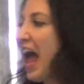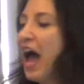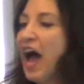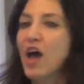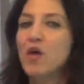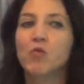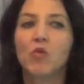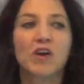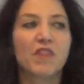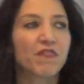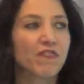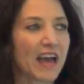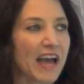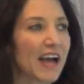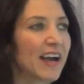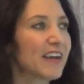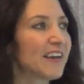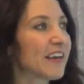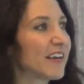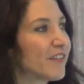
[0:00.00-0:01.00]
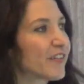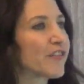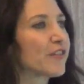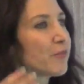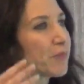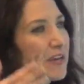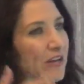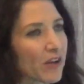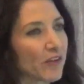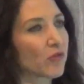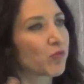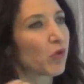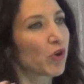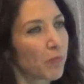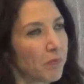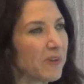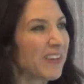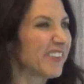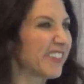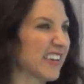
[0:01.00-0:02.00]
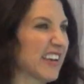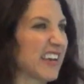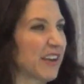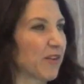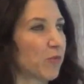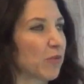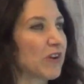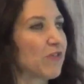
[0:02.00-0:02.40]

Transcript: And what that is because we're busy.